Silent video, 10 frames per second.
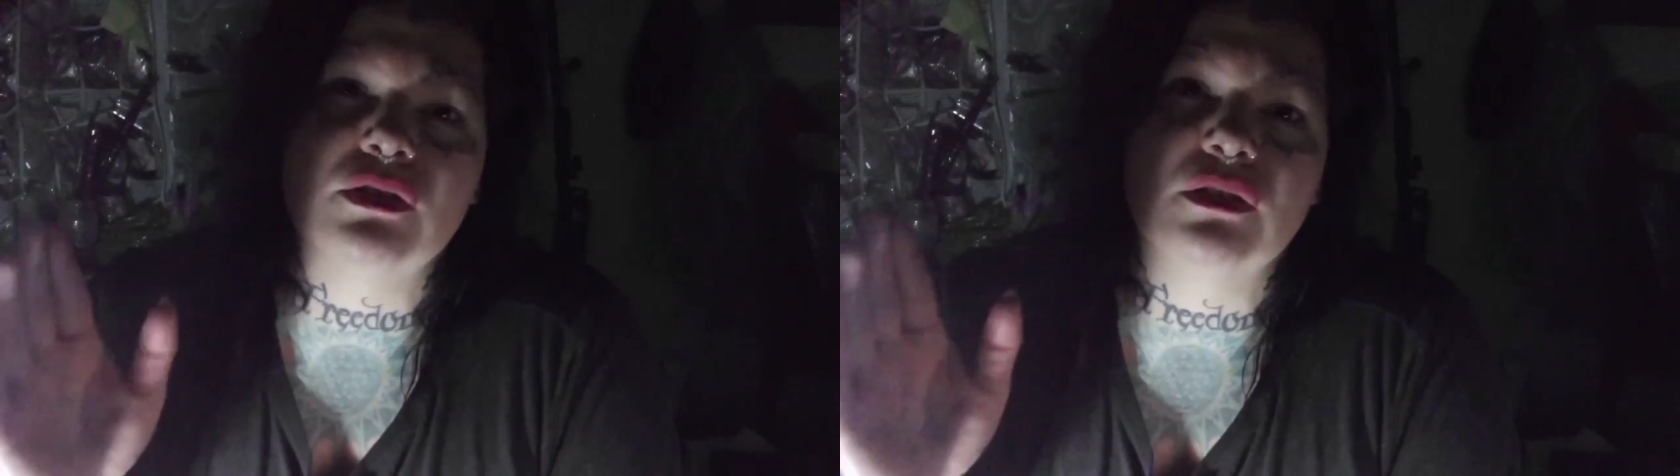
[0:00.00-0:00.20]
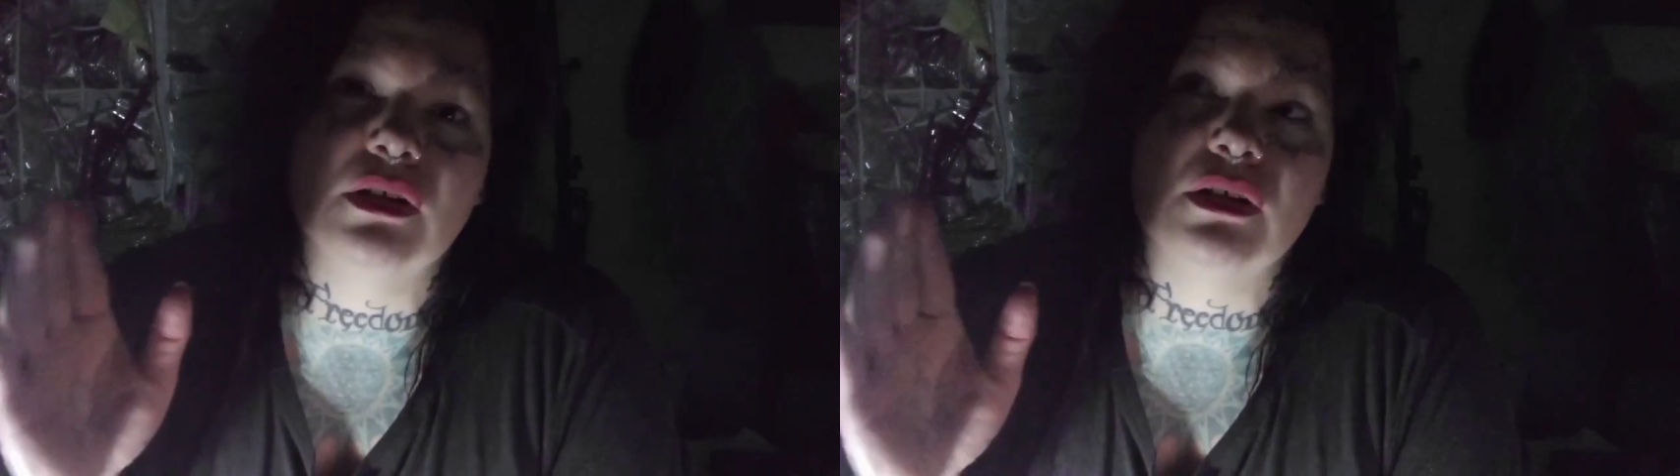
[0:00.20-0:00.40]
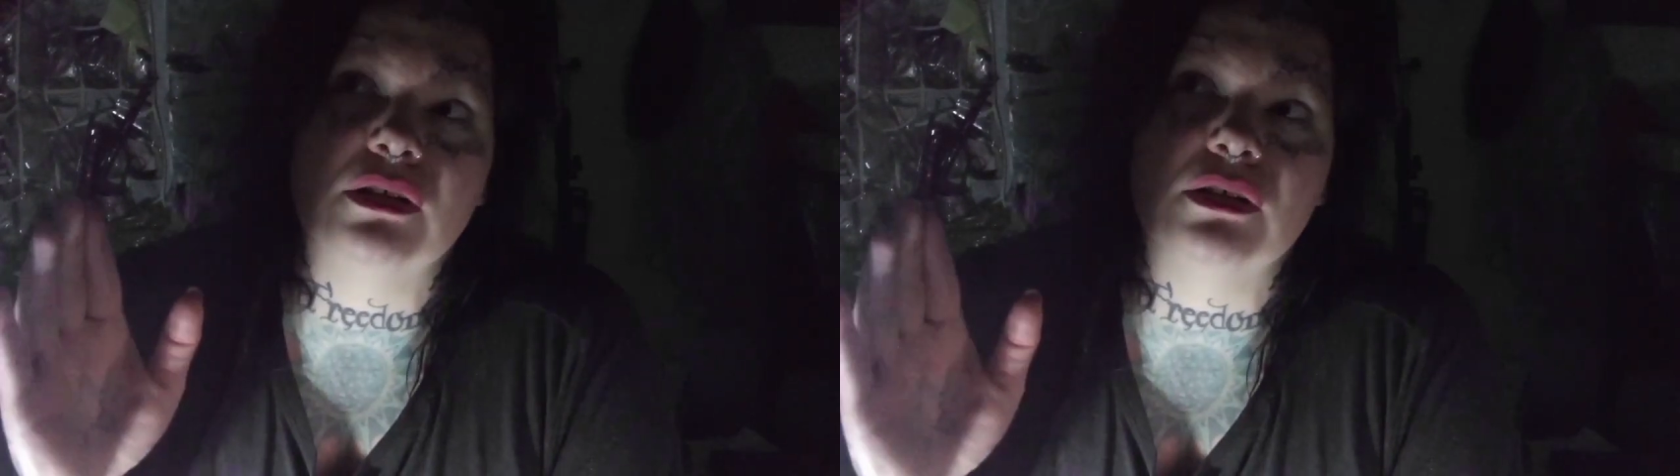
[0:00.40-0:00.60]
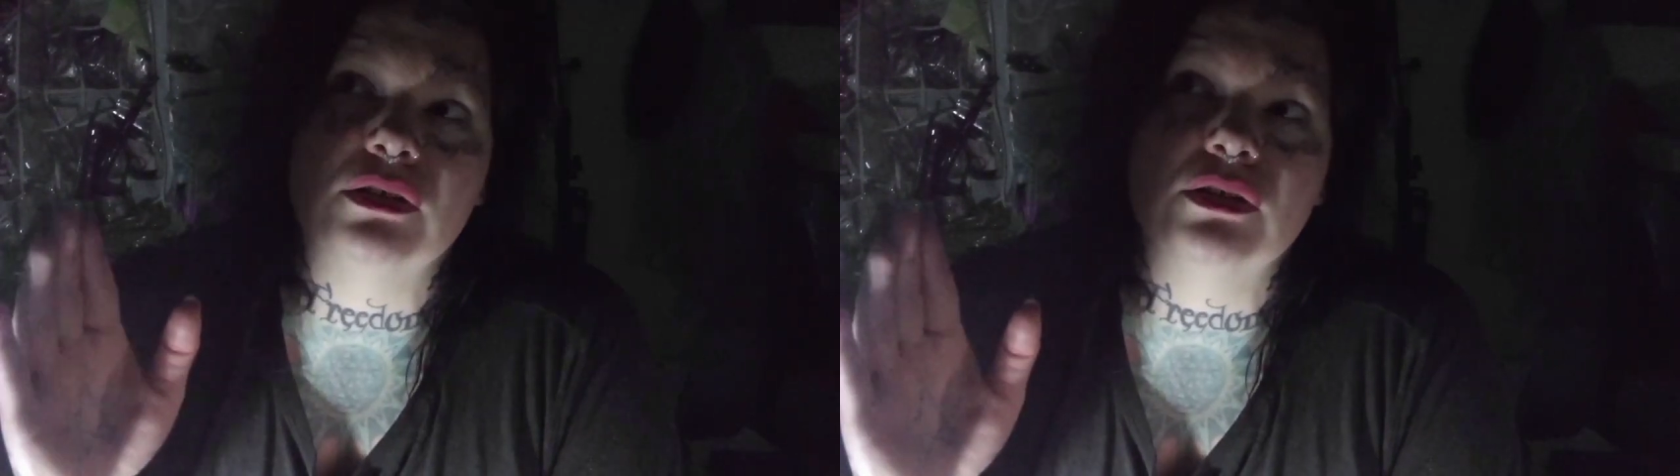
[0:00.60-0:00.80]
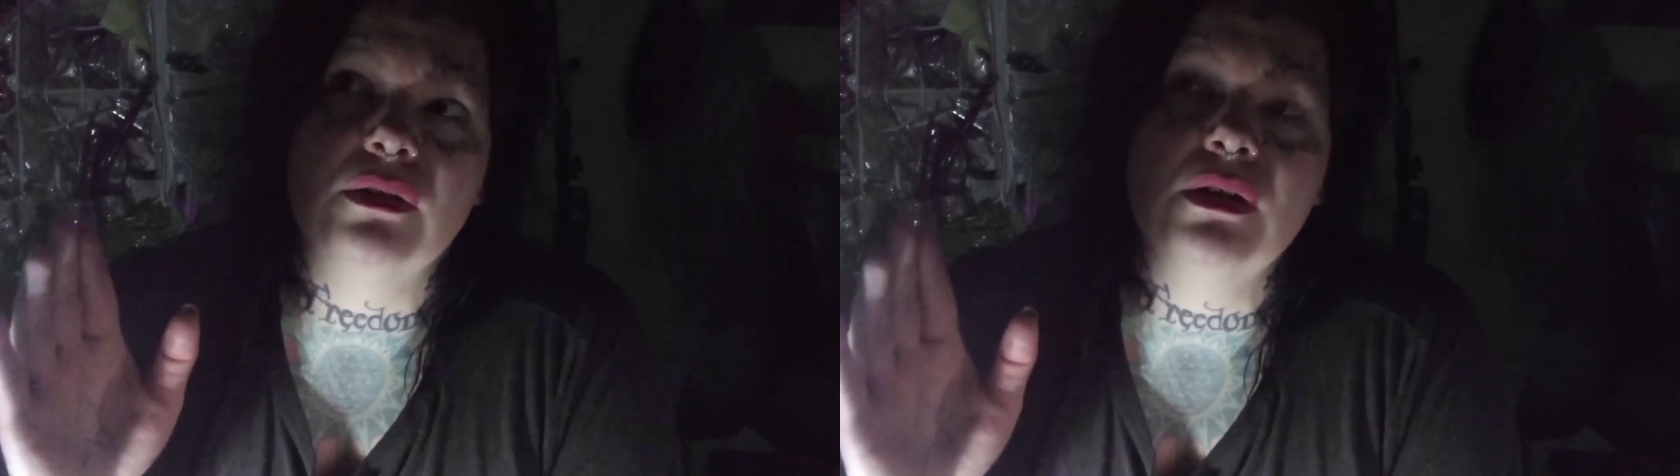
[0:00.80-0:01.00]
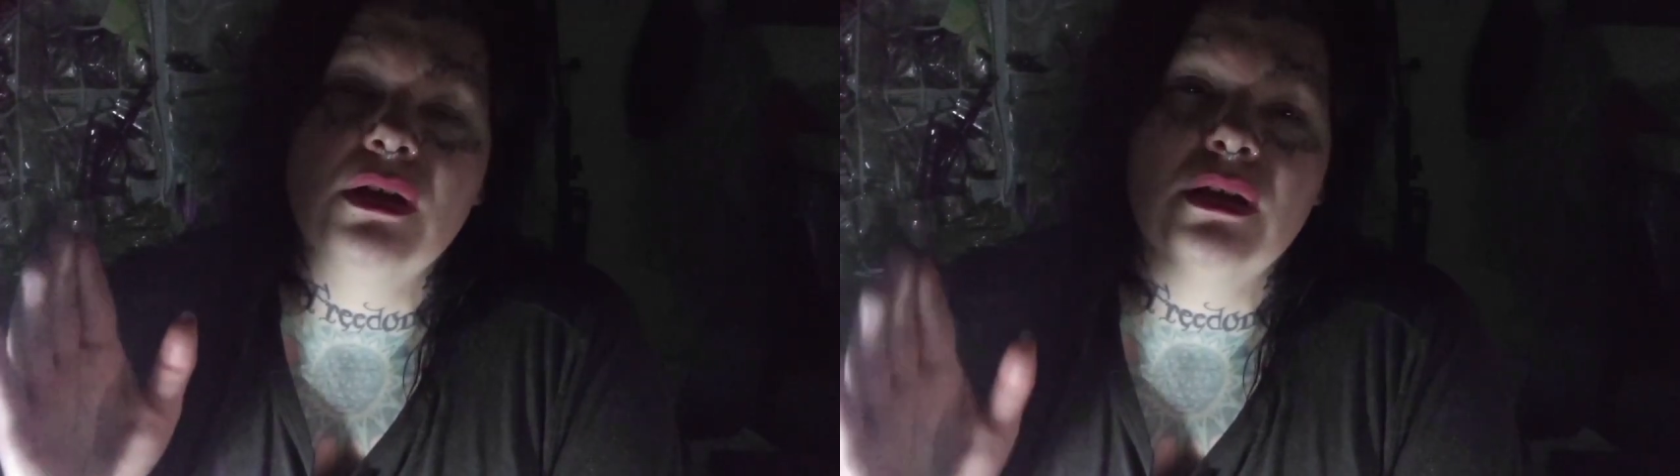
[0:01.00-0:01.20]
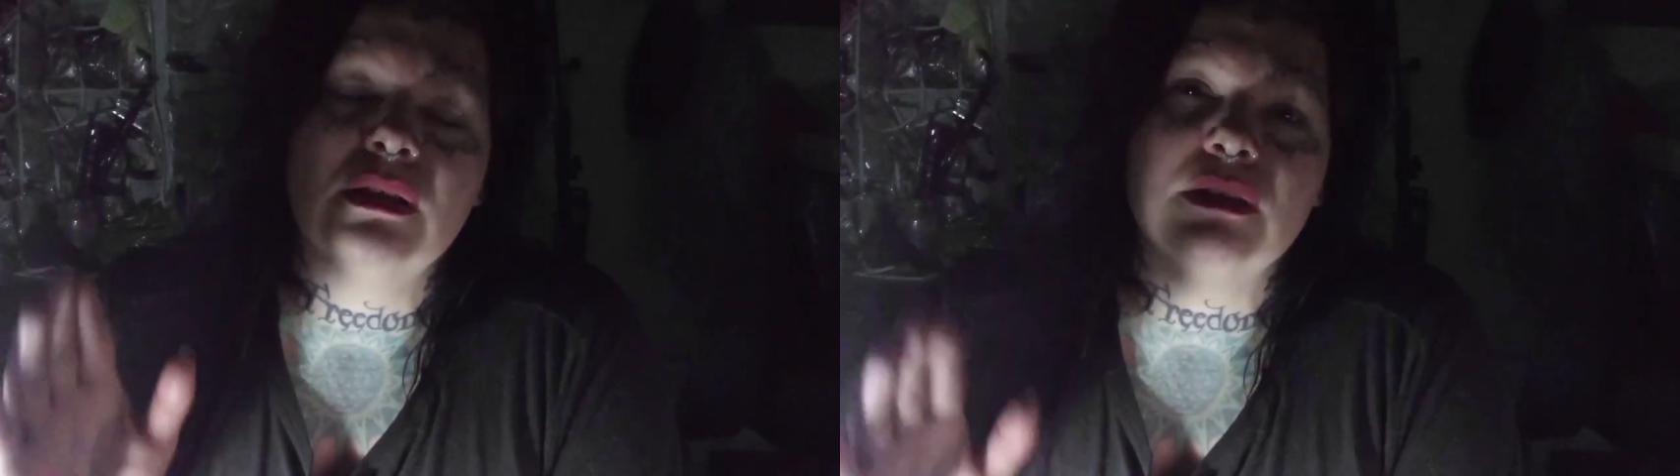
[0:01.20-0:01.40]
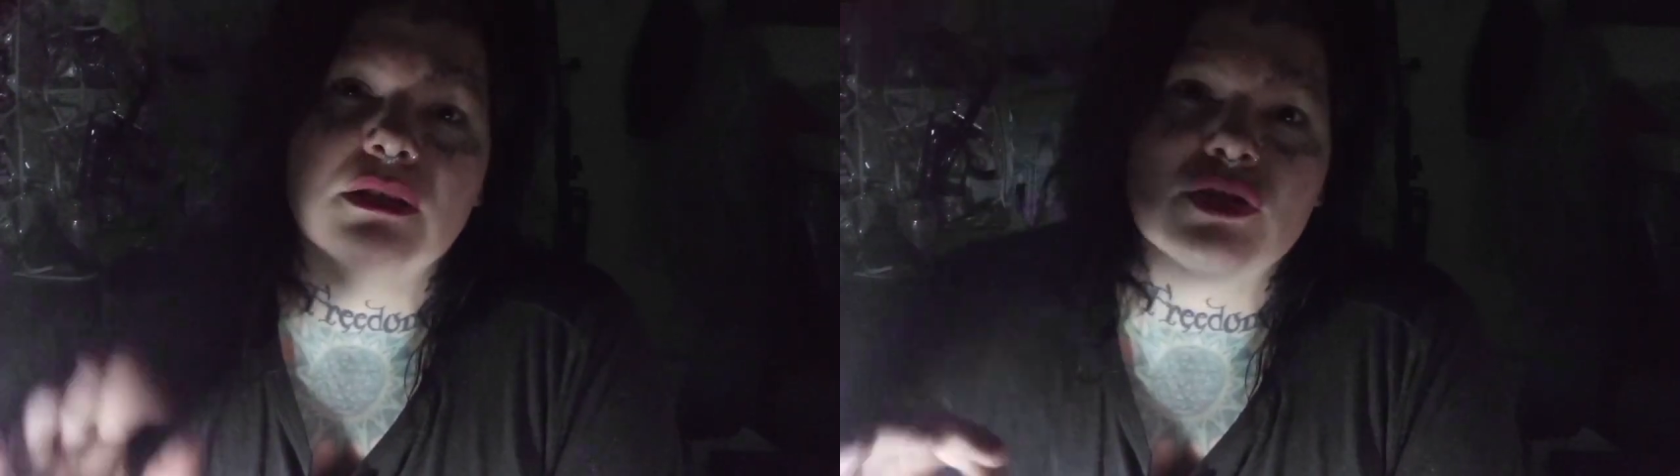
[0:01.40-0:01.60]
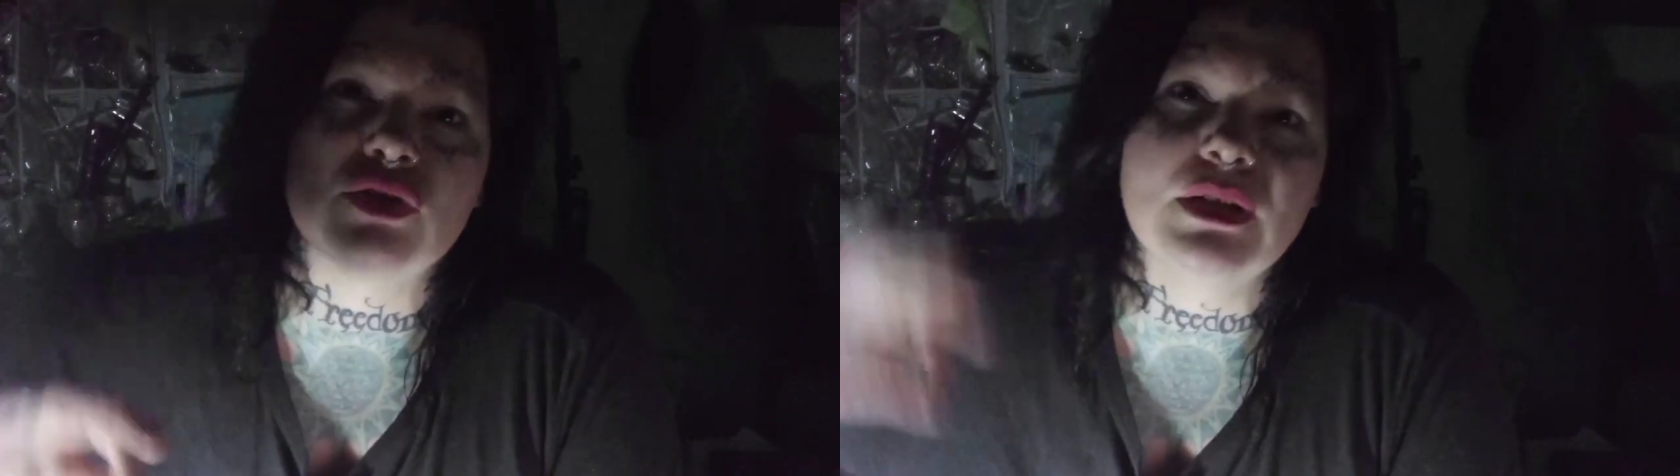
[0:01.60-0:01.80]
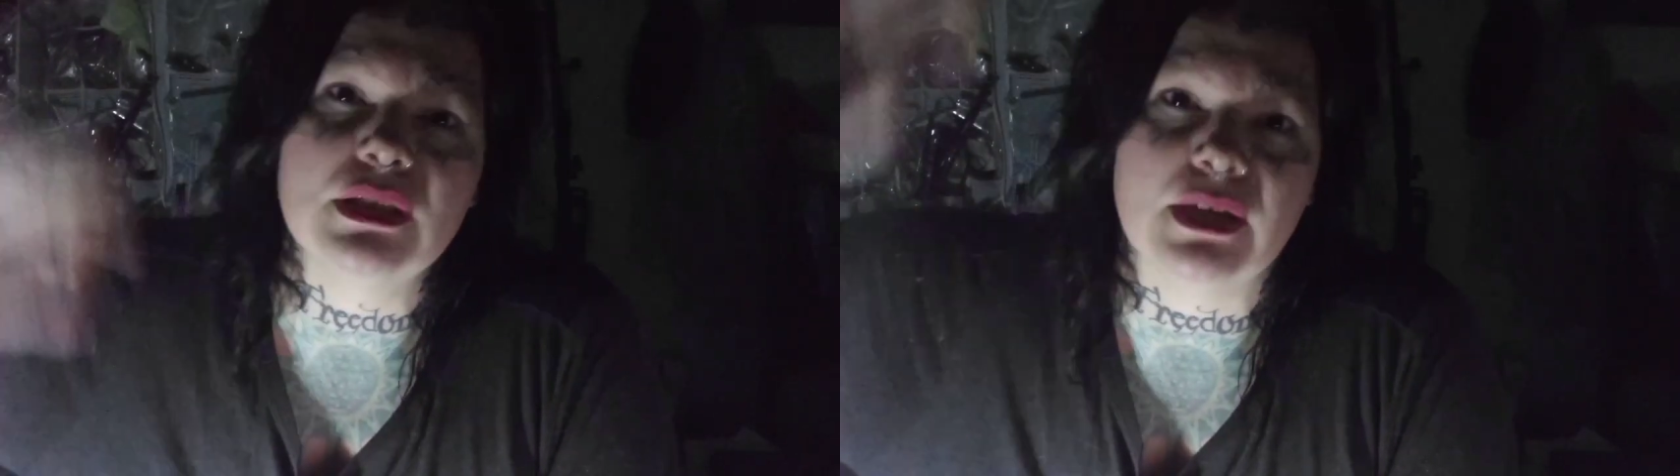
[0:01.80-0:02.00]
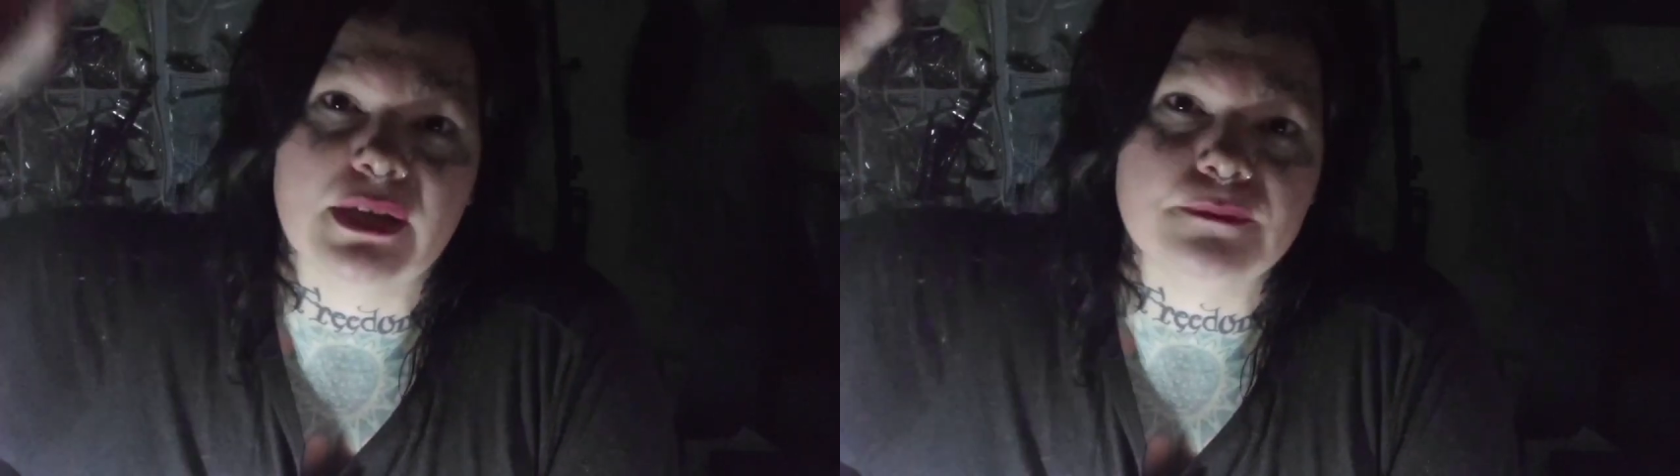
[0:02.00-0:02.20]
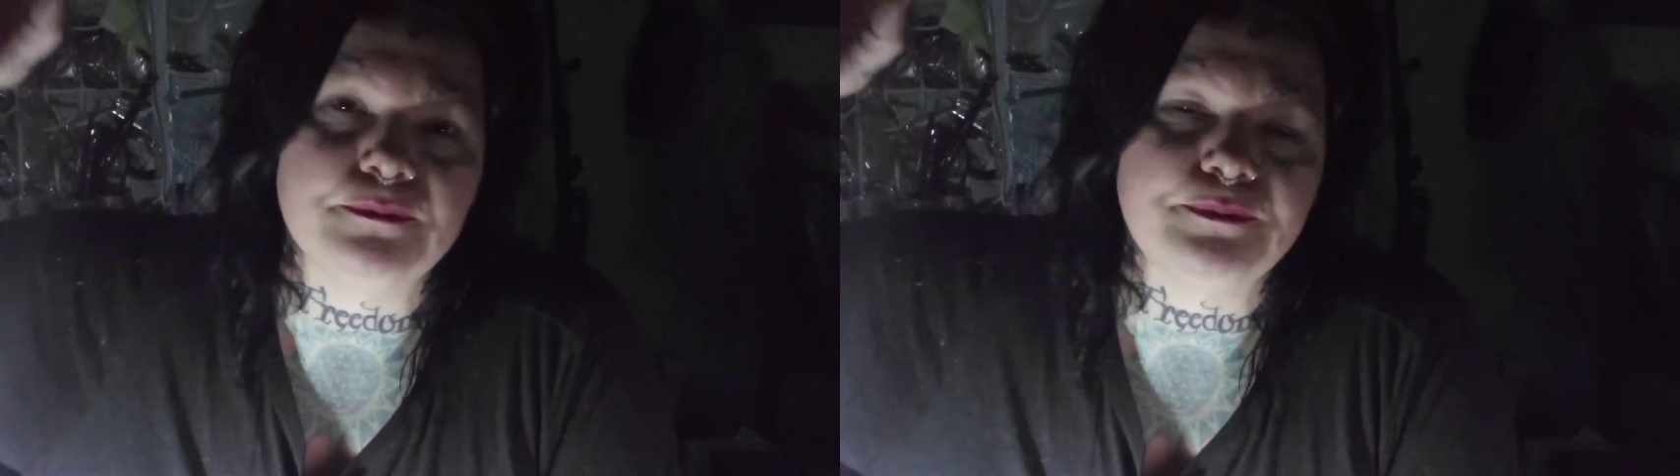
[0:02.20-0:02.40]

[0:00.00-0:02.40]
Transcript: the street light.